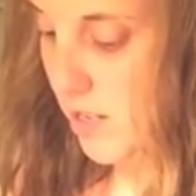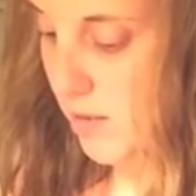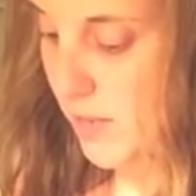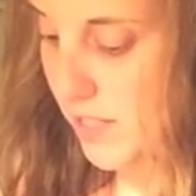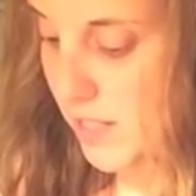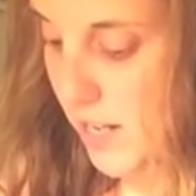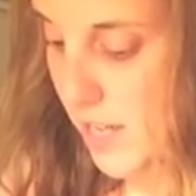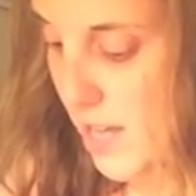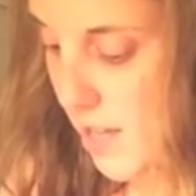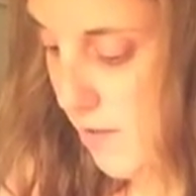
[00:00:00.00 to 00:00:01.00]
the best that I
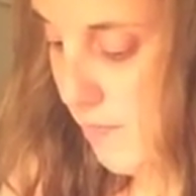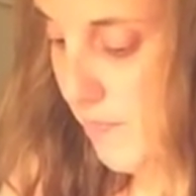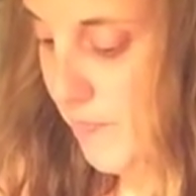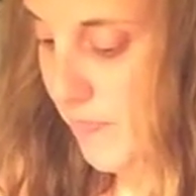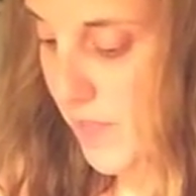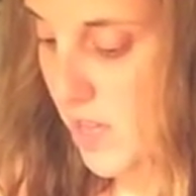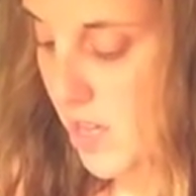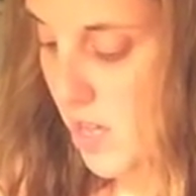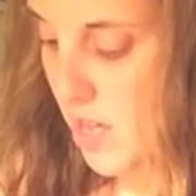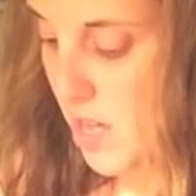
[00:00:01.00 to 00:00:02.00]
can.
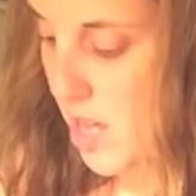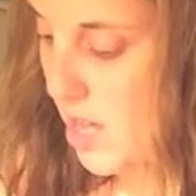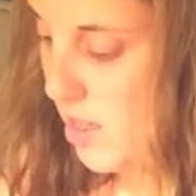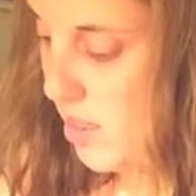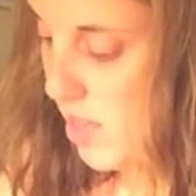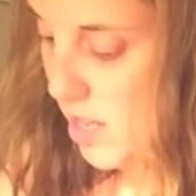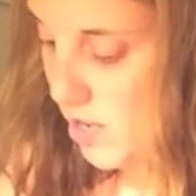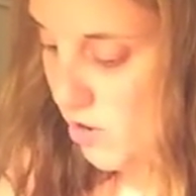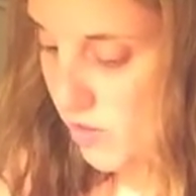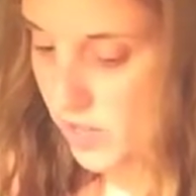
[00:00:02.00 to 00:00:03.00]
And
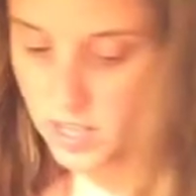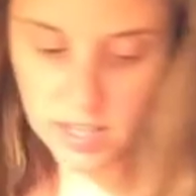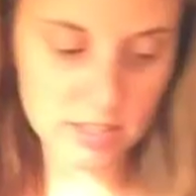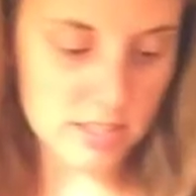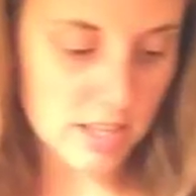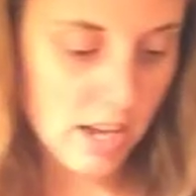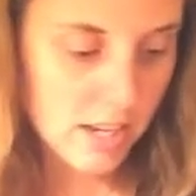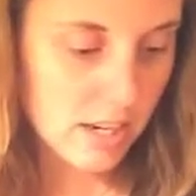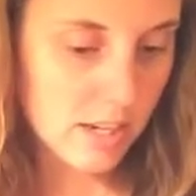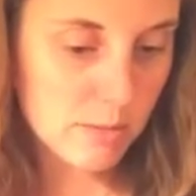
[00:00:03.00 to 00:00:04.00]
then on the
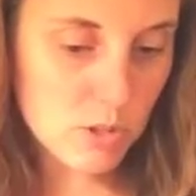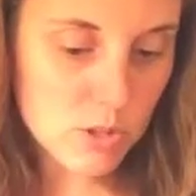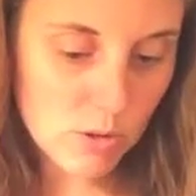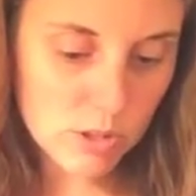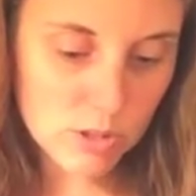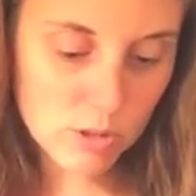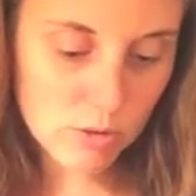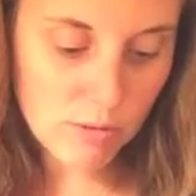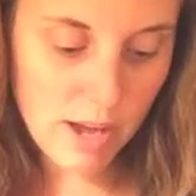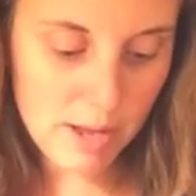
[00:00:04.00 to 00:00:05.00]
inside, I'm just going to
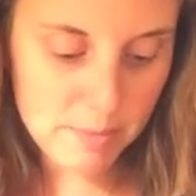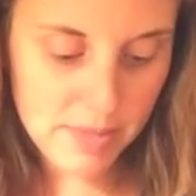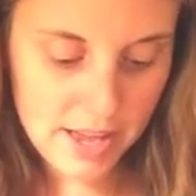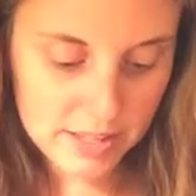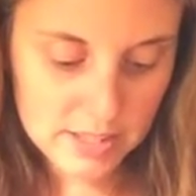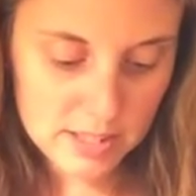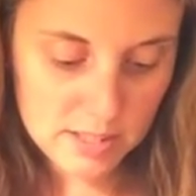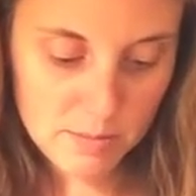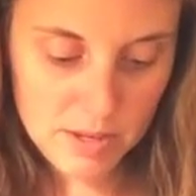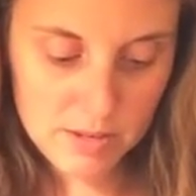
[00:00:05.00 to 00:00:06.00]
grab that
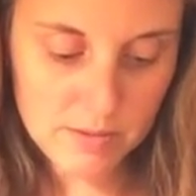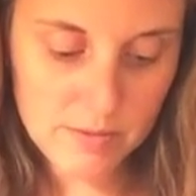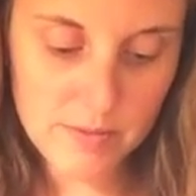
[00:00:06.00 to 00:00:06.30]
sentiment.